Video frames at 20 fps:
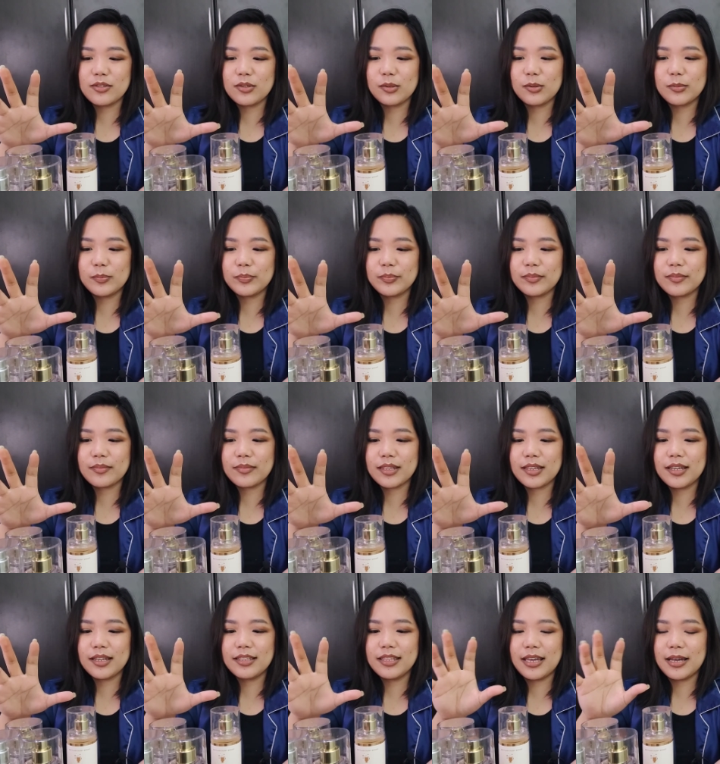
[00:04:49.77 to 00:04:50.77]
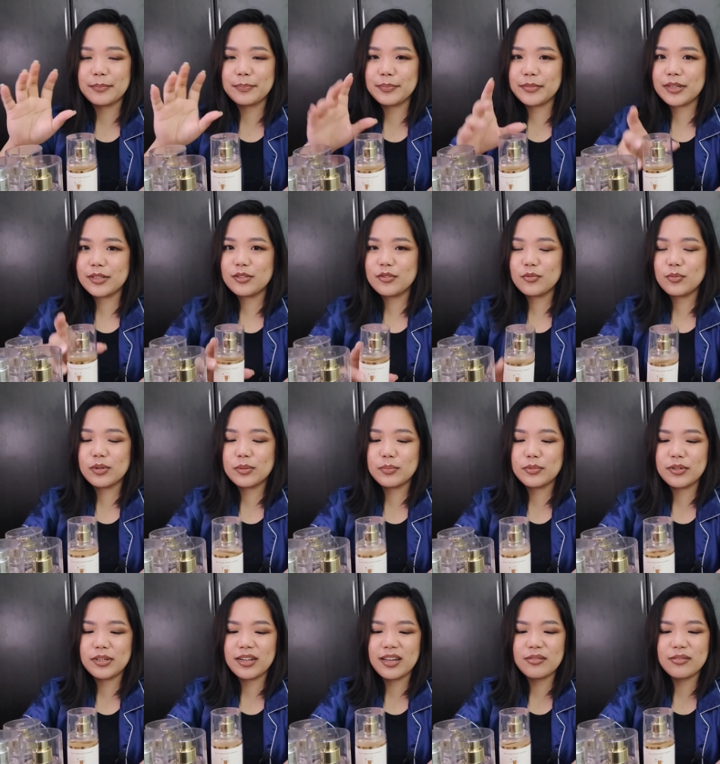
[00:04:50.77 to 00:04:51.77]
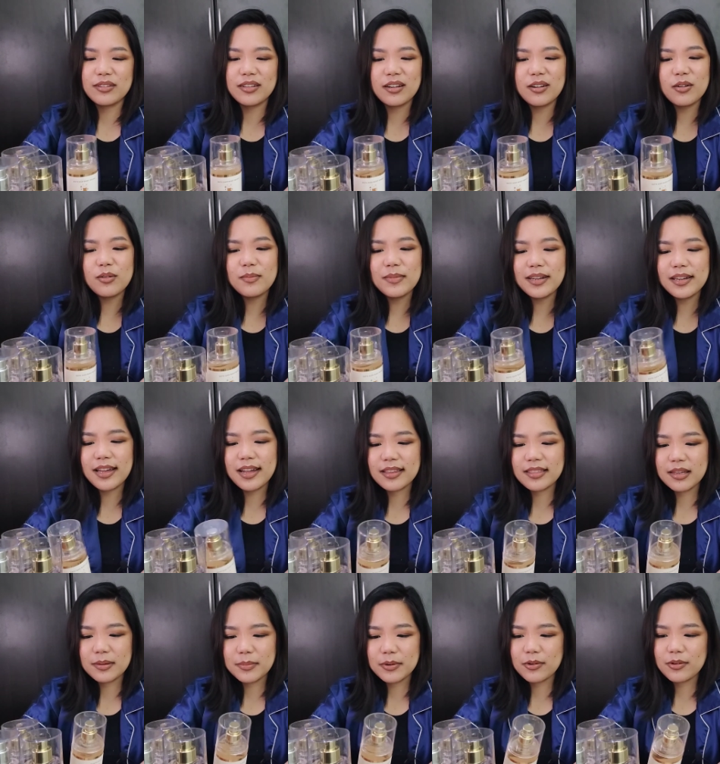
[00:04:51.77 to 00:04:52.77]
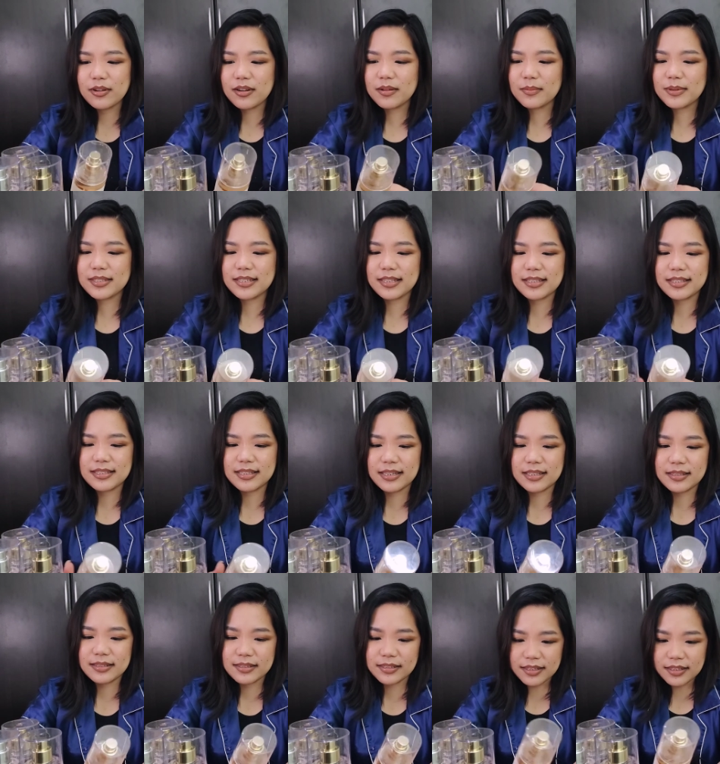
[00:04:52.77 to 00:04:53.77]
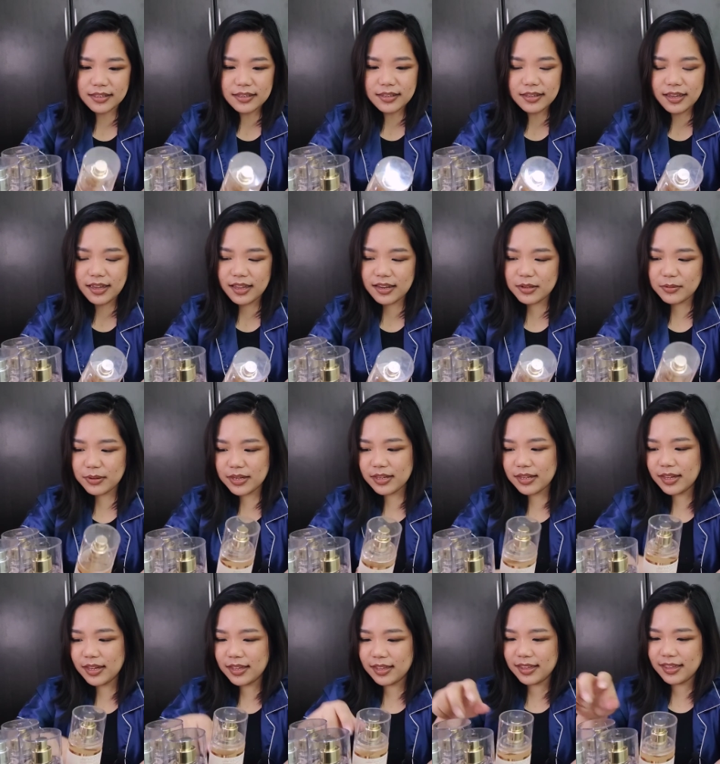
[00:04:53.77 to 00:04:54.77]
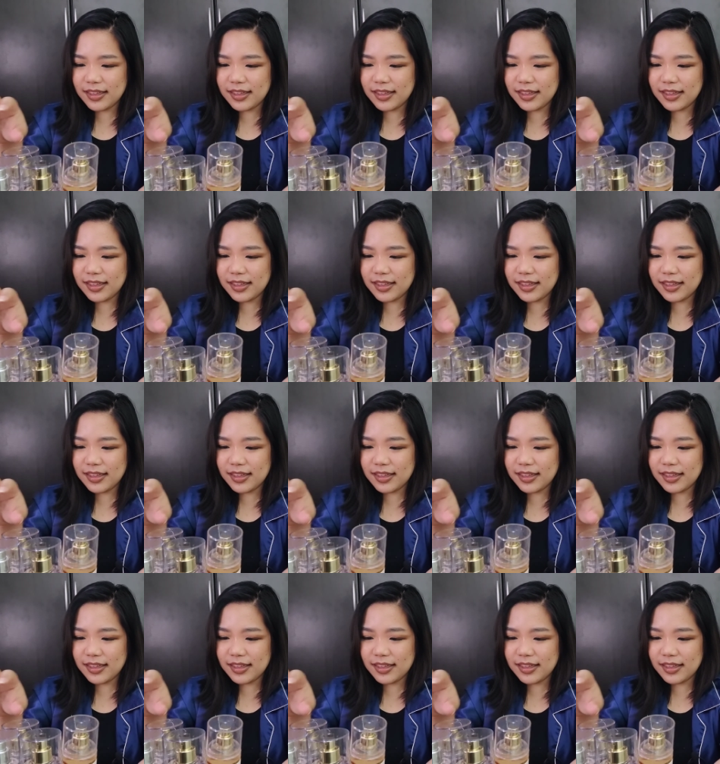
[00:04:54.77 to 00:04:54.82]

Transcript: So yeah, I just want to put it out there. Oh my god, ang dami ko na namang satsat. Anyway,